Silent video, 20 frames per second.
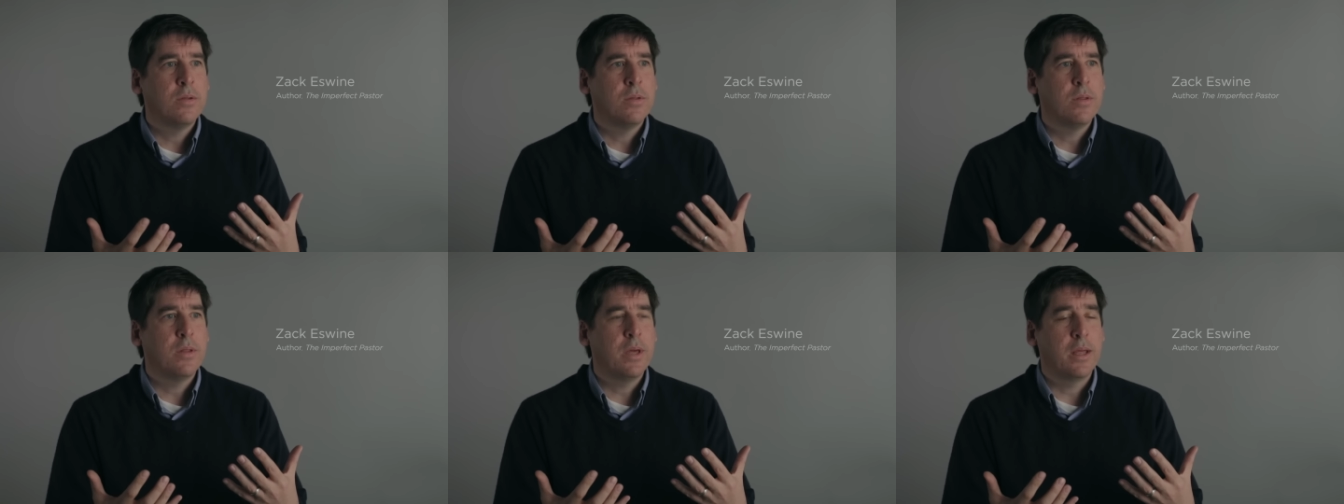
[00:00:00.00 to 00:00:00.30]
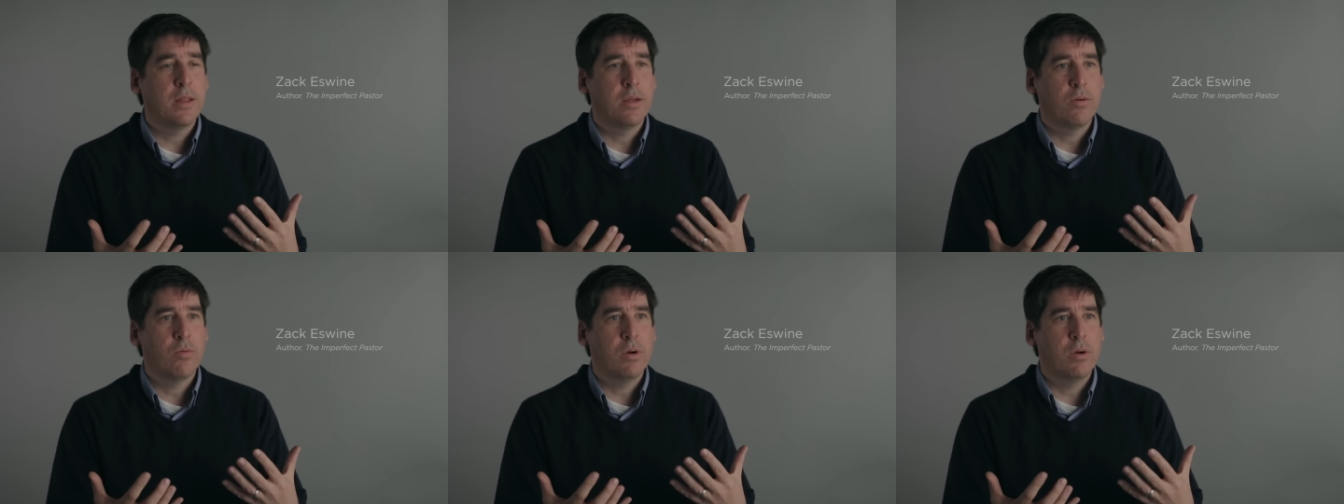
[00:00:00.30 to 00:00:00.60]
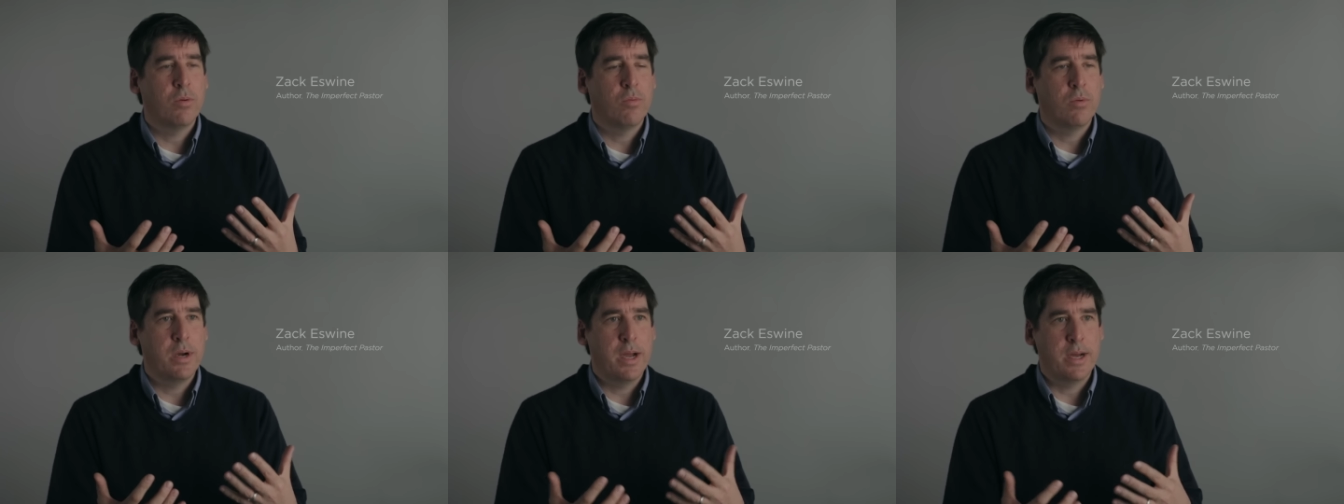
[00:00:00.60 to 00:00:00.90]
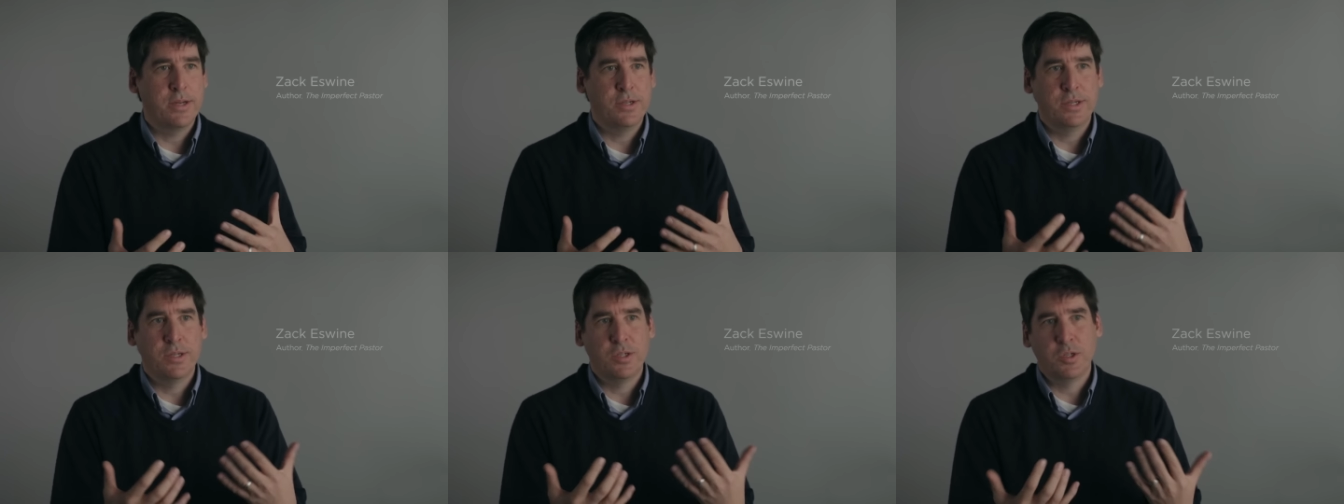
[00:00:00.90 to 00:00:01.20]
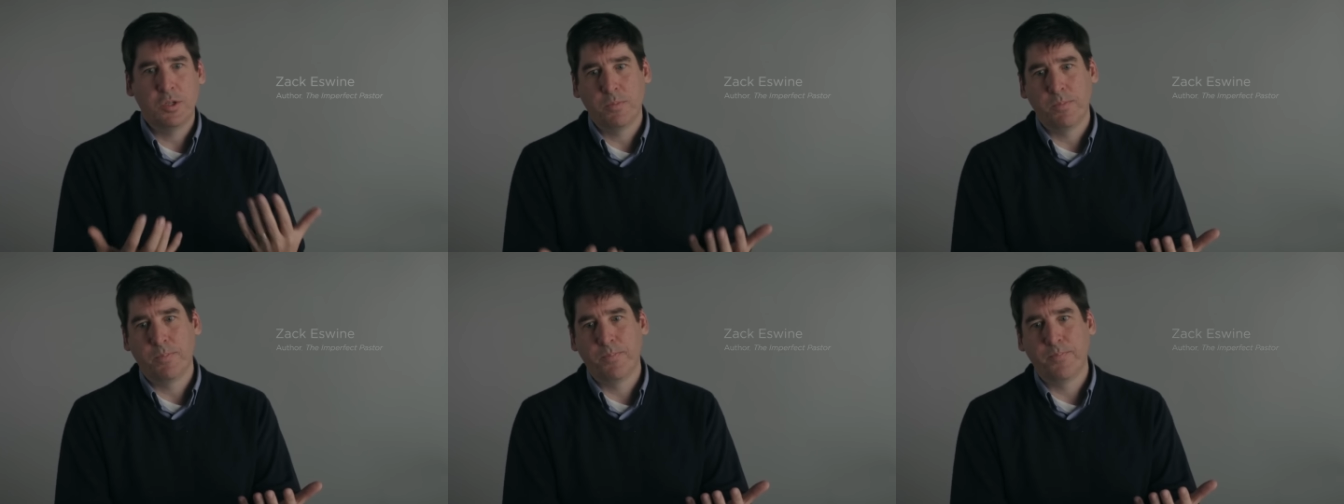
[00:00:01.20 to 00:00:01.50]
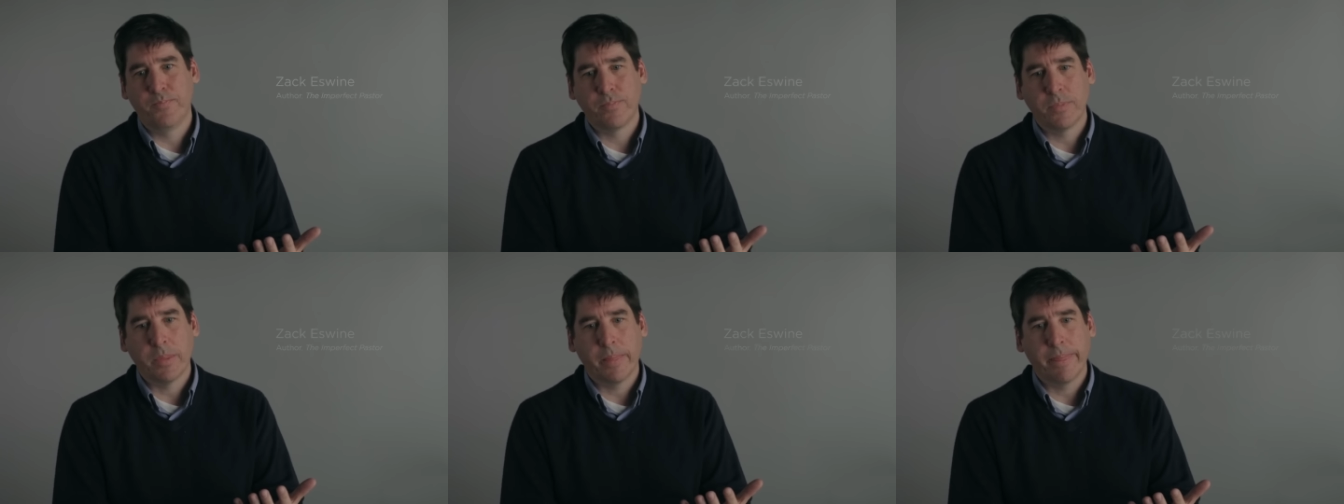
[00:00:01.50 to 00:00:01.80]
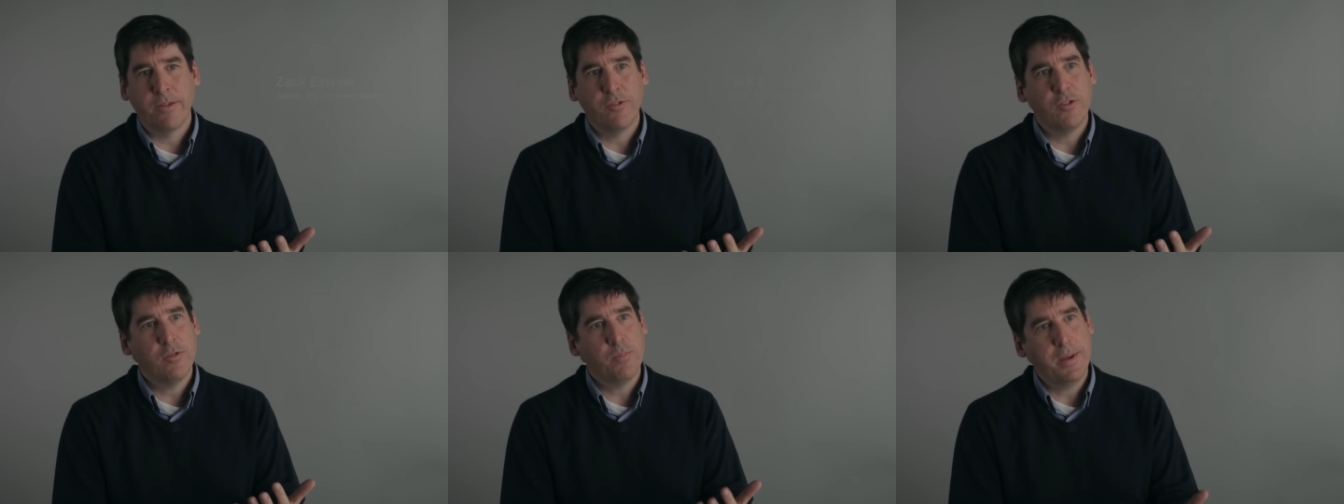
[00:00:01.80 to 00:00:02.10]
thing that we're, we're not just
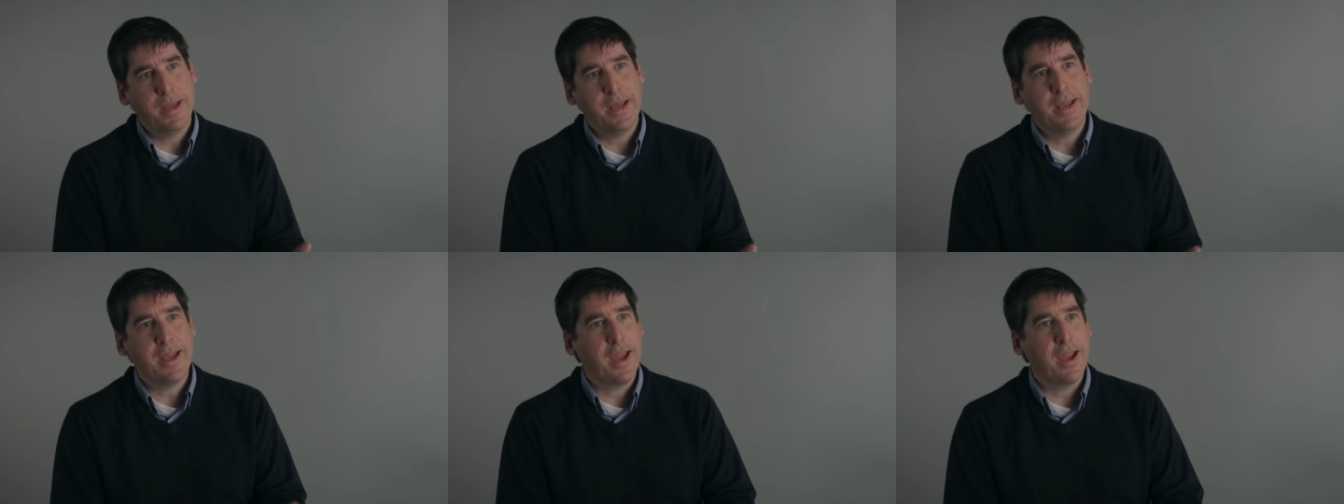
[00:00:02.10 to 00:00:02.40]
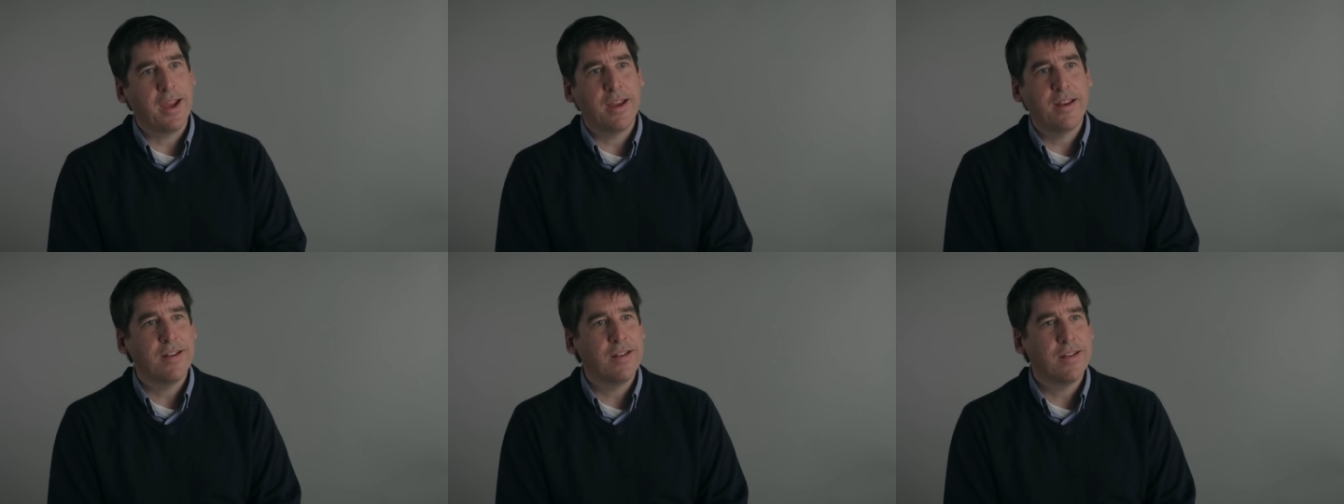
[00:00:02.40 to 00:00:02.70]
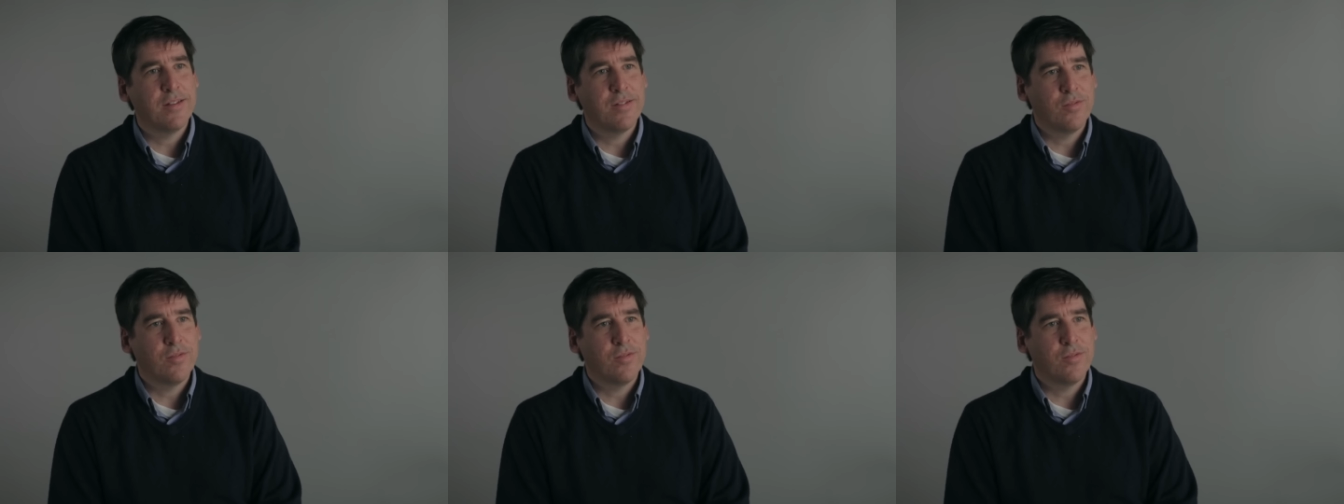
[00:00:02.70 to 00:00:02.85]
speaking